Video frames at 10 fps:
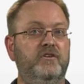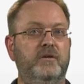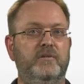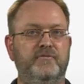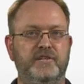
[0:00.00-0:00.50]

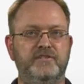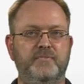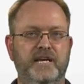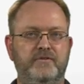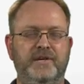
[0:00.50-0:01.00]
norm of this
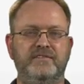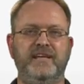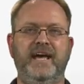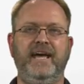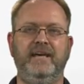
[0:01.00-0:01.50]
matrix
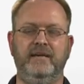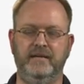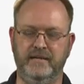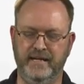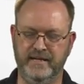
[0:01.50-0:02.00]
A
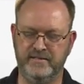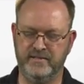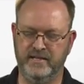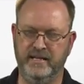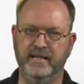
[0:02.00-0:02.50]

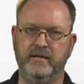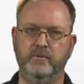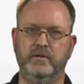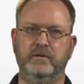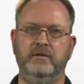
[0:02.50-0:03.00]
is
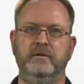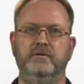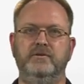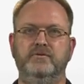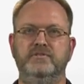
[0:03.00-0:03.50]
equal
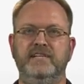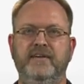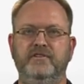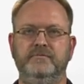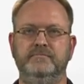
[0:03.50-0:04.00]
to 7.